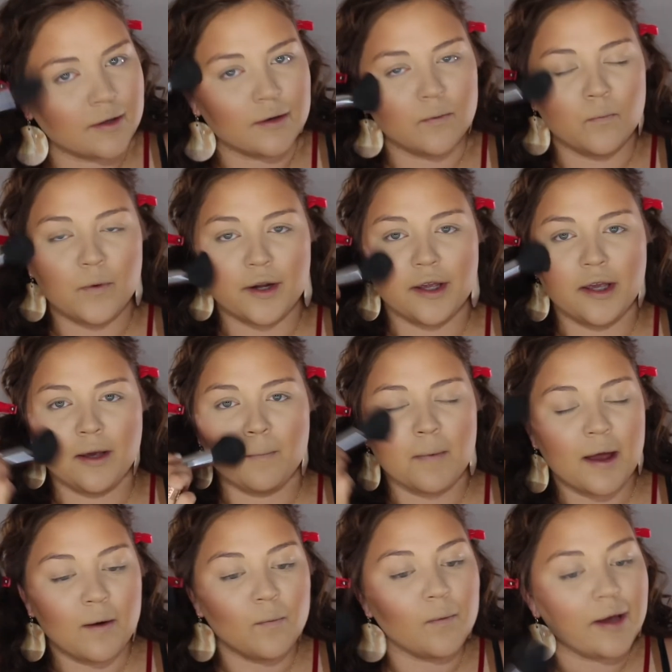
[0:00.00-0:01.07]
Working
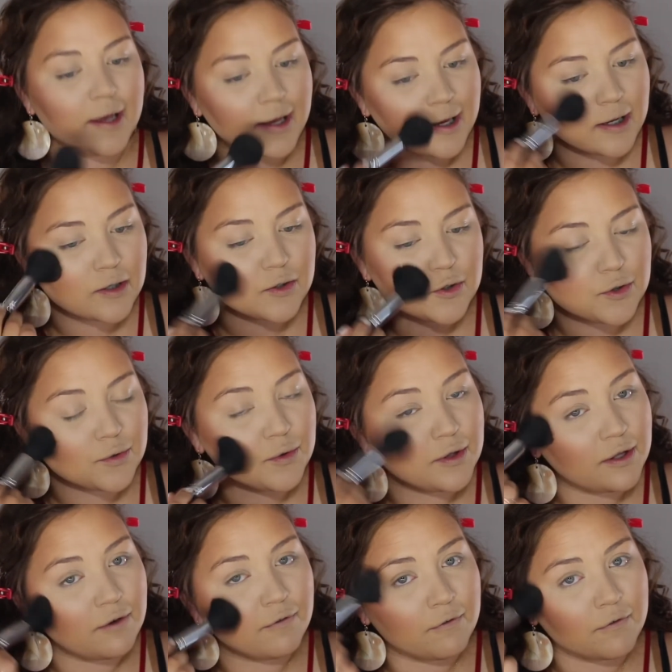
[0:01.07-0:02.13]
my way to
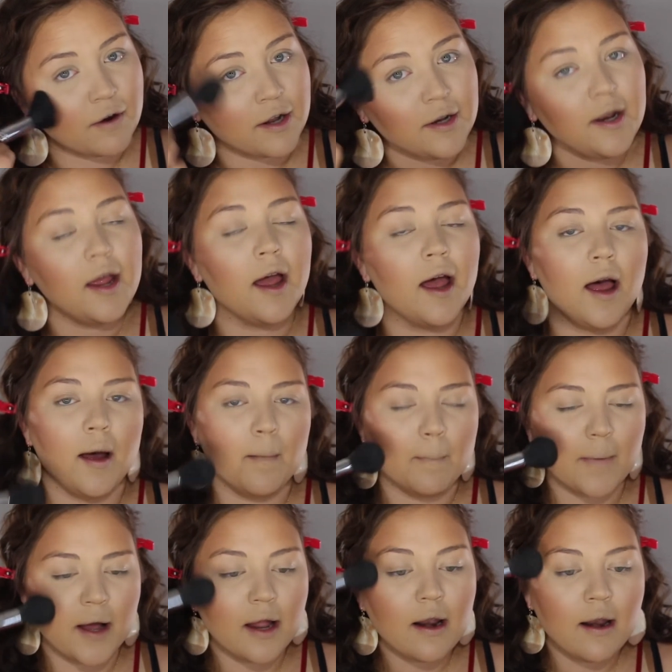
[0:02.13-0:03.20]
the front,
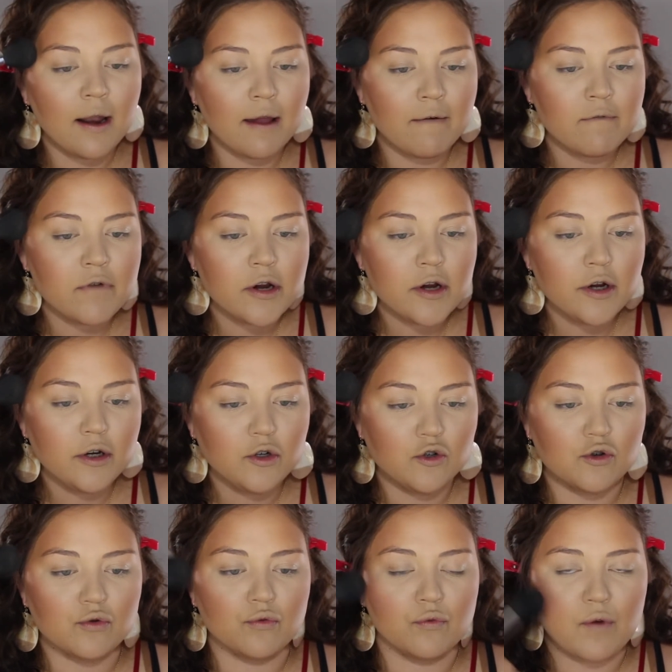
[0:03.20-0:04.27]
but never
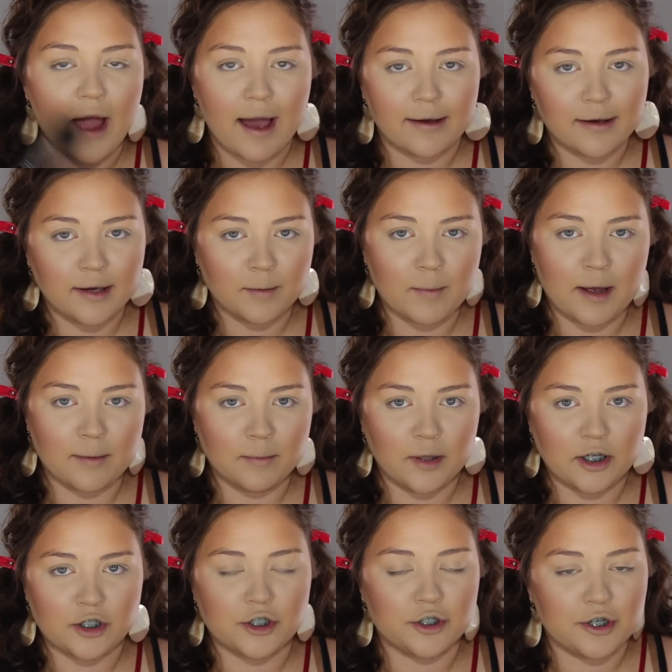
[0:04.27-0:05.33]
dragging my
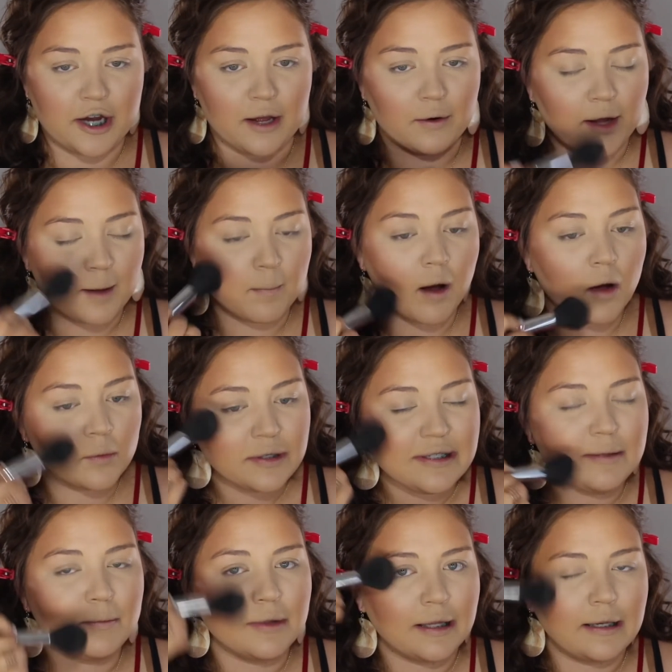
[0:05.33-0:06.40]
blush down. I'm
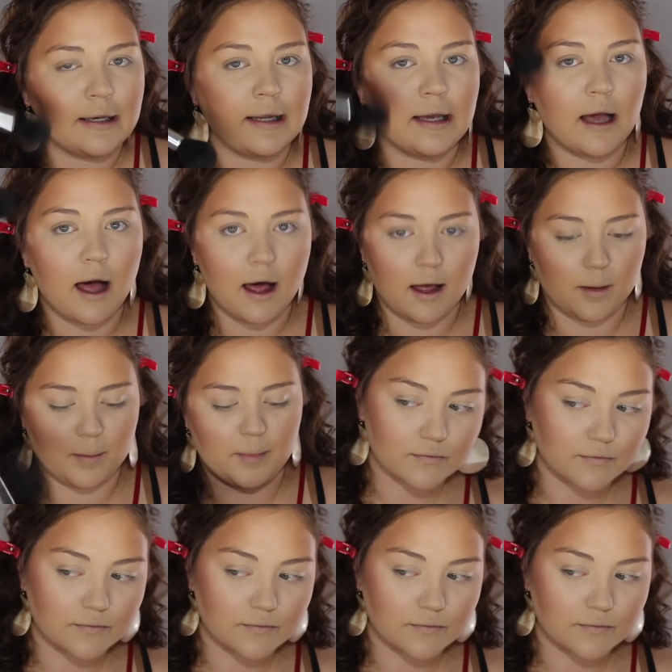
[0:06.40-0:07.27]
always blending up.